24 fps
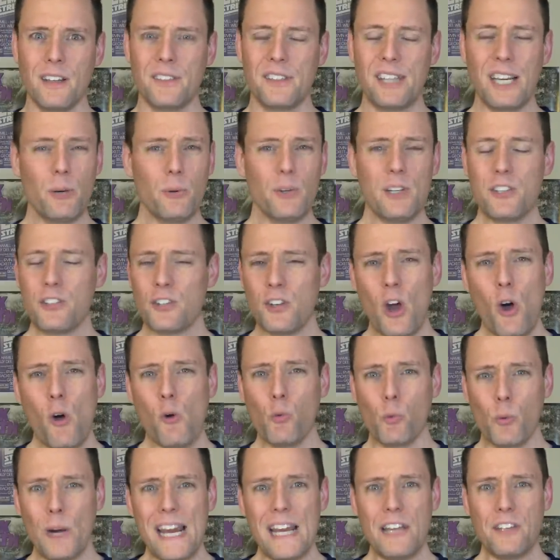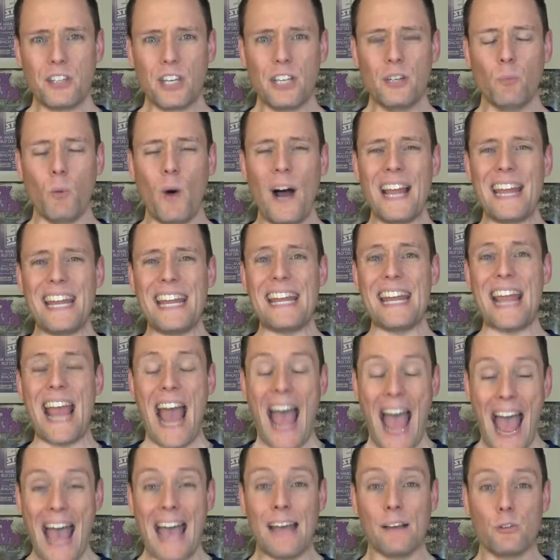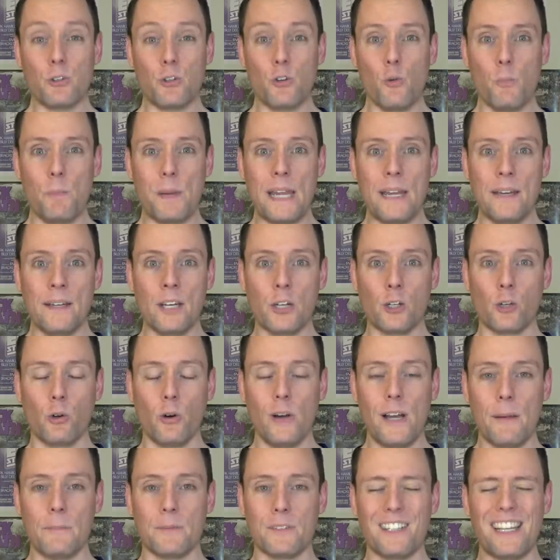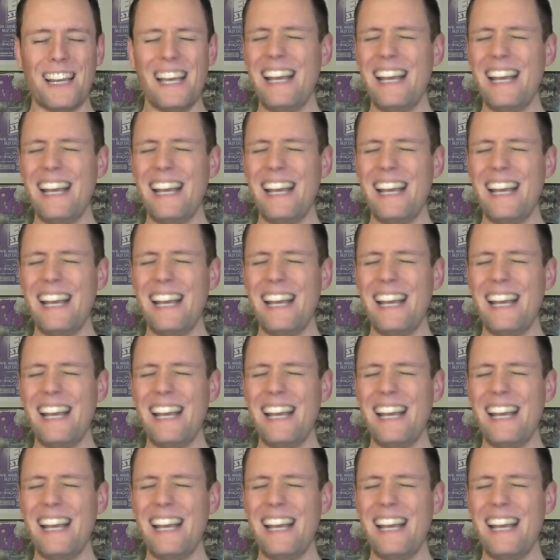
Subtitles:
There is no reason why he had to be in a crypt.